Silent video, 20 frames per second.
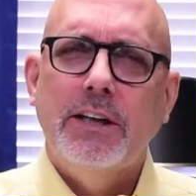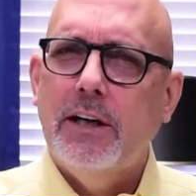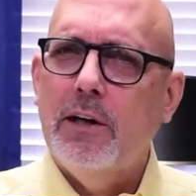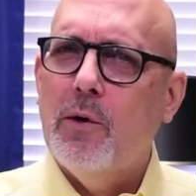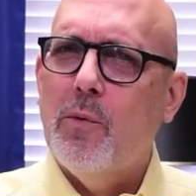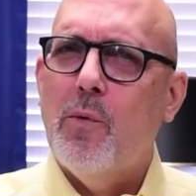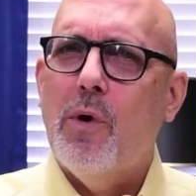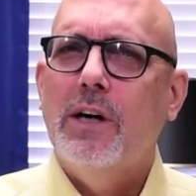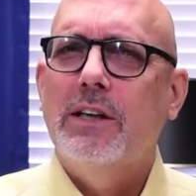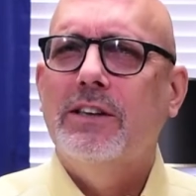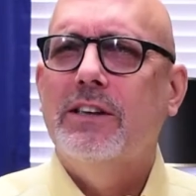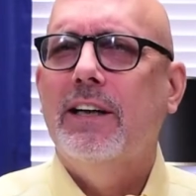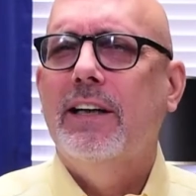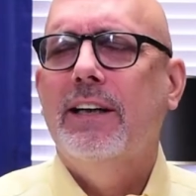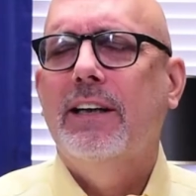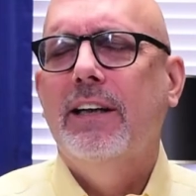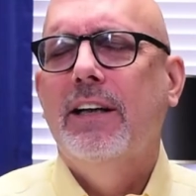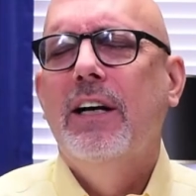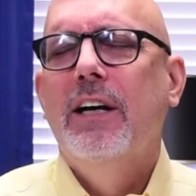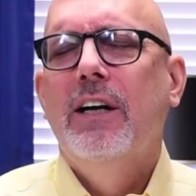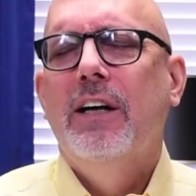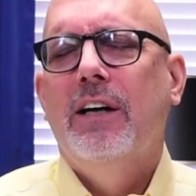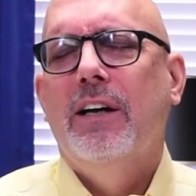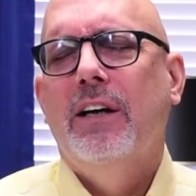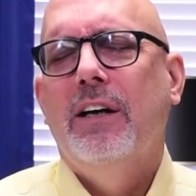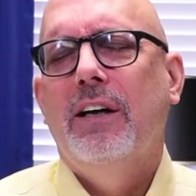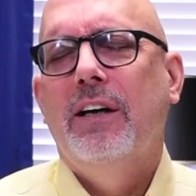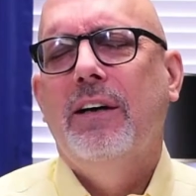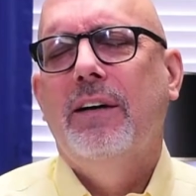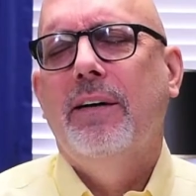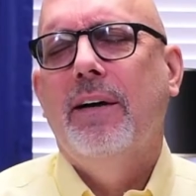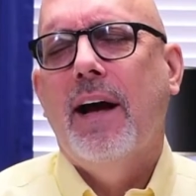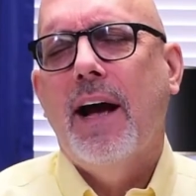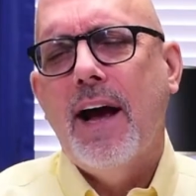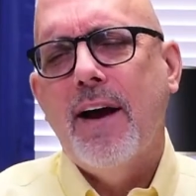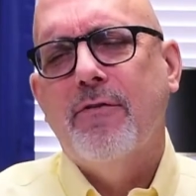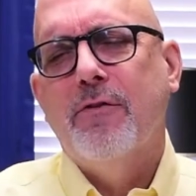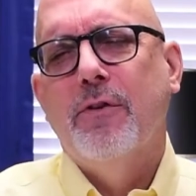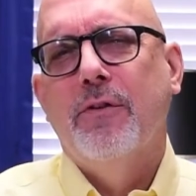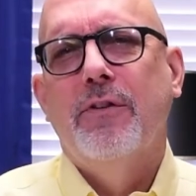that, or watch that
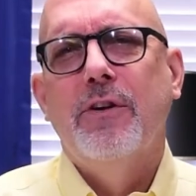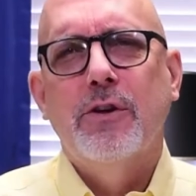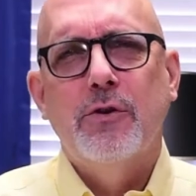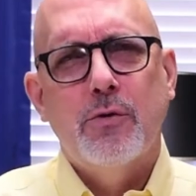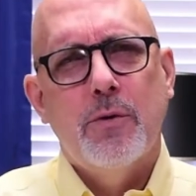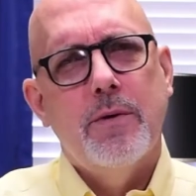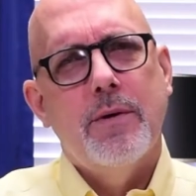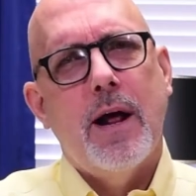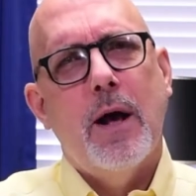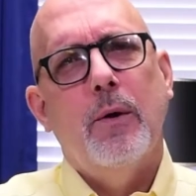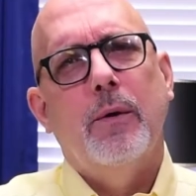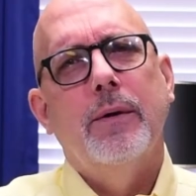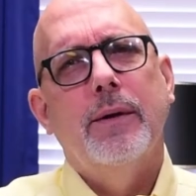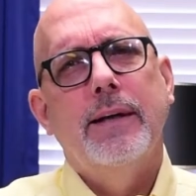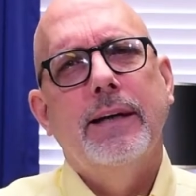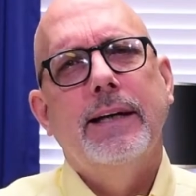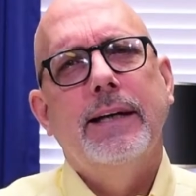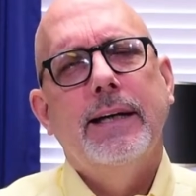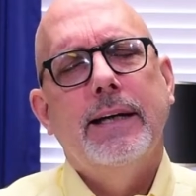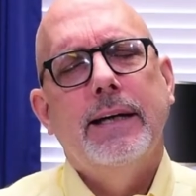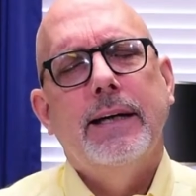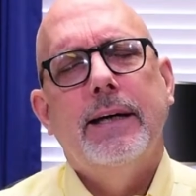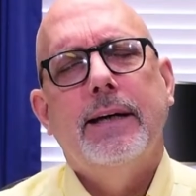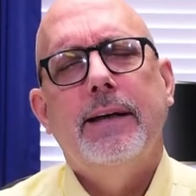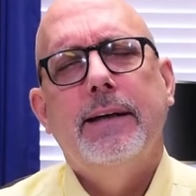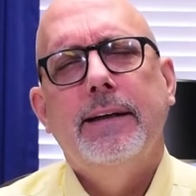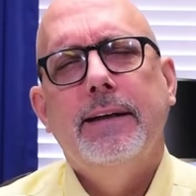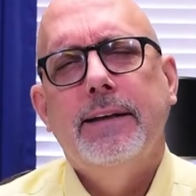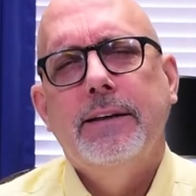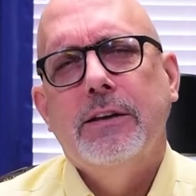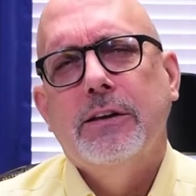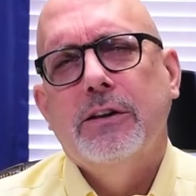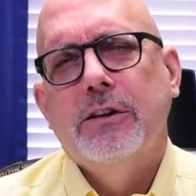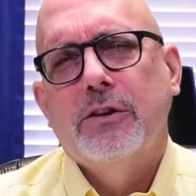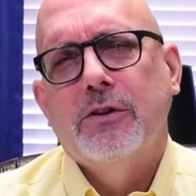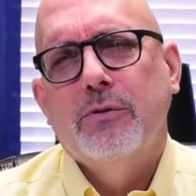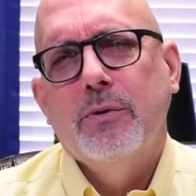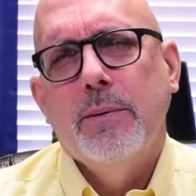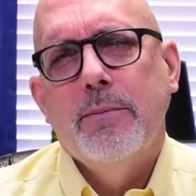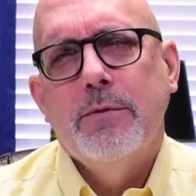after this one. I'll link it in the
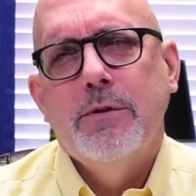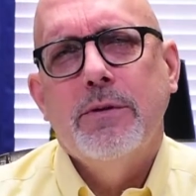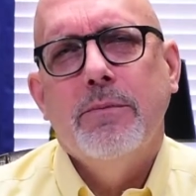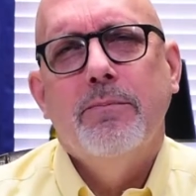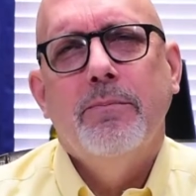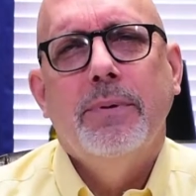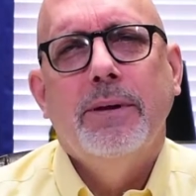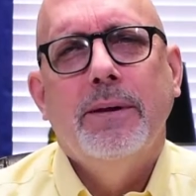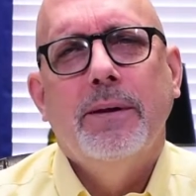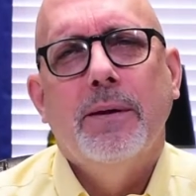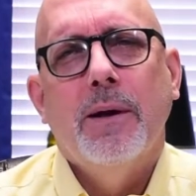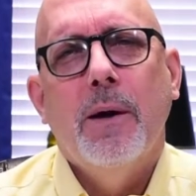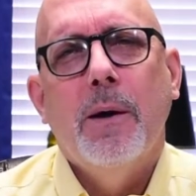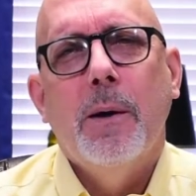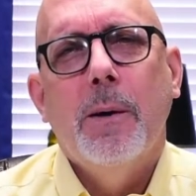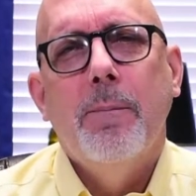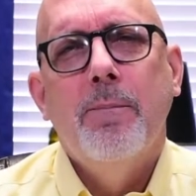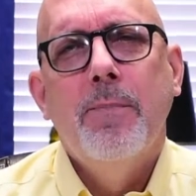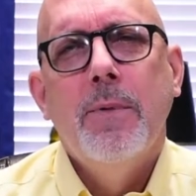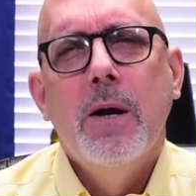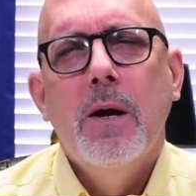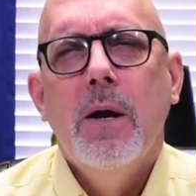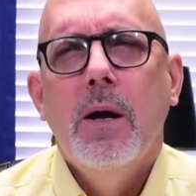description below.